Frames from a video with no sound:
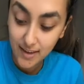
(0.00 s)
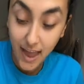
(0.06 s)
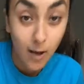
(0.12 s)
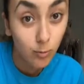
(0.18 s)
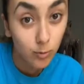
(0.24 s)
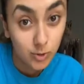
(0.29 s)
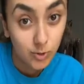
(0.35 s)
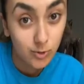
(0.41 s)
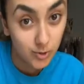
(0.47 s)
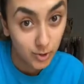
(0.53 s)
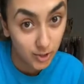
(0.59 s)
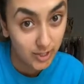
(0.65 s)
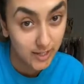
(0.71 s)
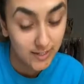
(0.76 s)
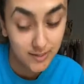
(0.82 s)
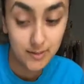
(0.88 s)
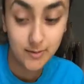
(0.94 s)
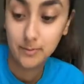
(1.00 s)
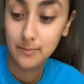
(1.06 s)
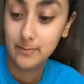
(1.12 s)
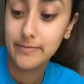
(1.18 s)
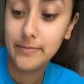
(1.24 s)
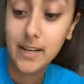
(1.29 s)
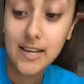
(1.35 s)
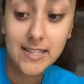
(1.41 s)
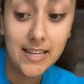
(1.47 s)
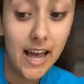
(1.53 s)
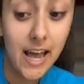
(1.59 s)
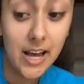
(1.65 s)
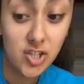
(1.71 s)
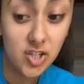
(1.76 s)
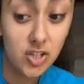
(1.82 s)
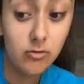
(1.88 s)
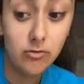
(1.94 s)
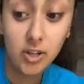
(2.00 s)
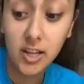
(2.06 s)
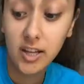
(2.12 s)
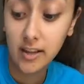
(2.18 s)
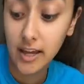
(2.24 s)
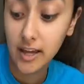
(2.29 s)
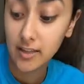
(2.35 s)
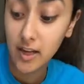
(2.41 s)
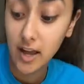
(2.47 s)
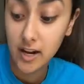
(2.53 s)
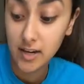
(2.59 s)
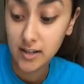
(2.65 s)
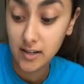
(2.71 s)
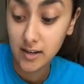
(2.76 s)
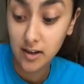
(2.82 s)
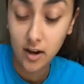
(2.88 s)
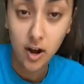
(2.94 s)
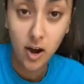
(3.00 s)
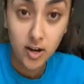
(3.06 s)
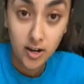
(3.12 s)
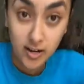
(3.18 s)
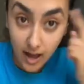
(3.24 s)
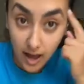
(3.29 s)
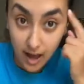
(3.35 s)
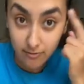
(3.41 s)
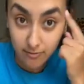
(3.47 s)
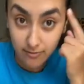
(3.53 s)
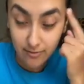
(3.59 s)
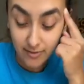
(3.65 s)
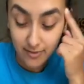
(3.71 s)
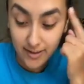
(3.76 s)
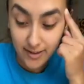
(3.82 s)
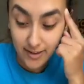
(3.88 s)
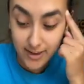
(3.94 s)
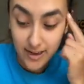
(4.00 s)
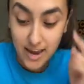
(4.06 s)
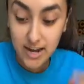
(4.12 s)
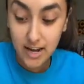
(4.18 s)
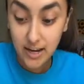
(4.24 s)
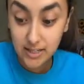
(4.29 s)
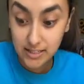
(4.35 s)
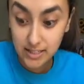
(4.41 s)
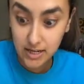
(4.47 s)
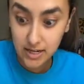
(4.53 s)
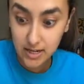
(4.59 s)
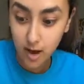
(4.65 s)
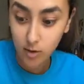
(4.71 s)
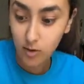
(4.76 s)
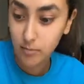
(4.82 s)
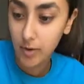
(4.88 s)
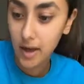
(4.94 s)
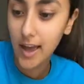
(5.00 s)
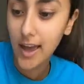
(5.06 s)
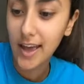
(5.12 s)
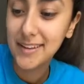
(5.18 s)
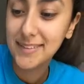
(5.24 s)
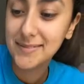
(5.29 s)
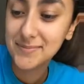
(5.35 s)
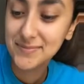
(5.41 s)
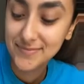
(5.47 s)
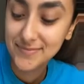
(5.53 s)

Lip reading: And we'll do turkeys, because I actually really like that idea. I already have an idea now in my head.